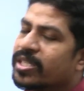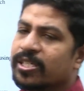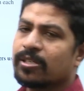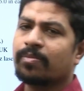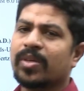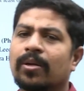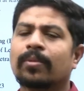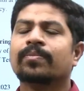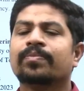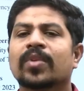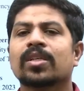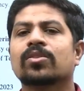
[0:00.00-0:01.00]
C G P A.
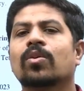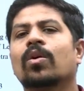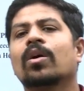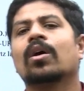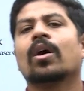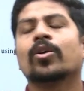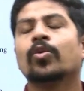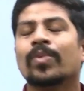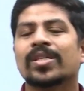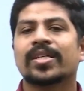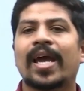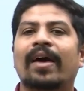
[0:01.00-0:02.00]
So you
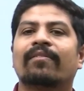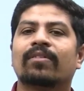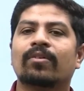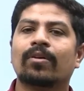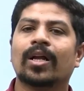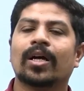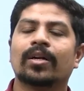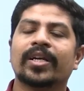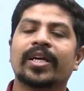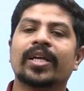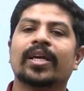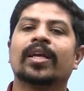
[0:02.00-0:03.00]
must have good uh,
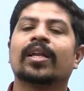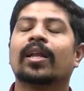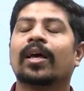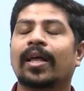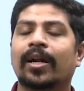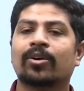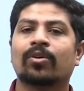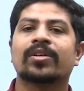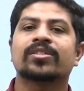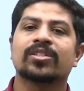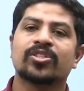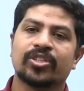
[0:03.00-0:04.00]
degree in uh,
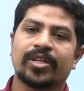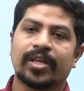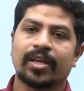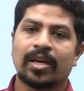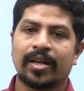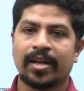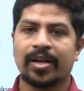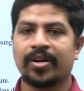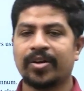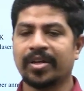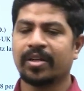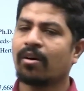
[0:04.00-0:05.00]
electronics engineering,
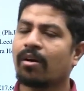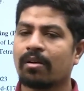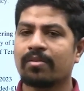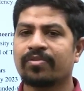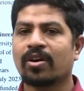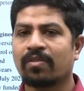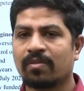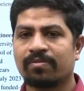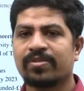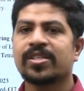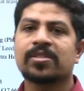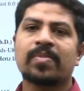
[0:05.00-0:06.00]
undergraduate degree, or if you are from
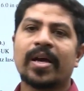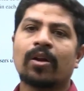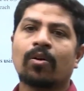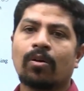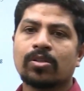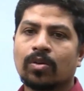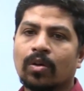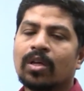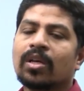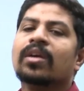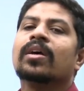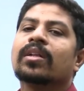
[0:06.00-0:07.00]
physics background also,
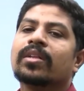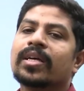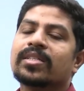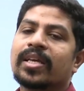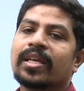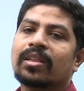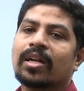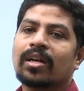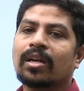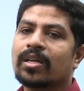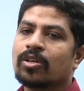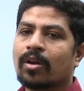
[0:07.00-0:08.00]
they are saying
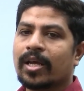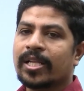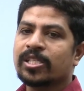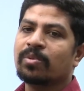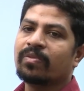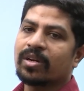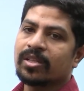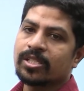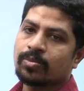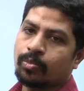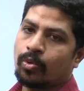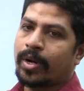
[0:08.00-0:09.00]
that you are eligible for
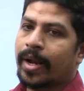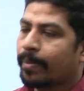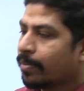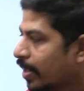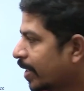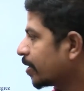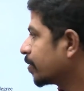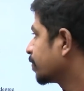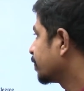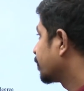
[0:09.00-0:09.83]
this program, right?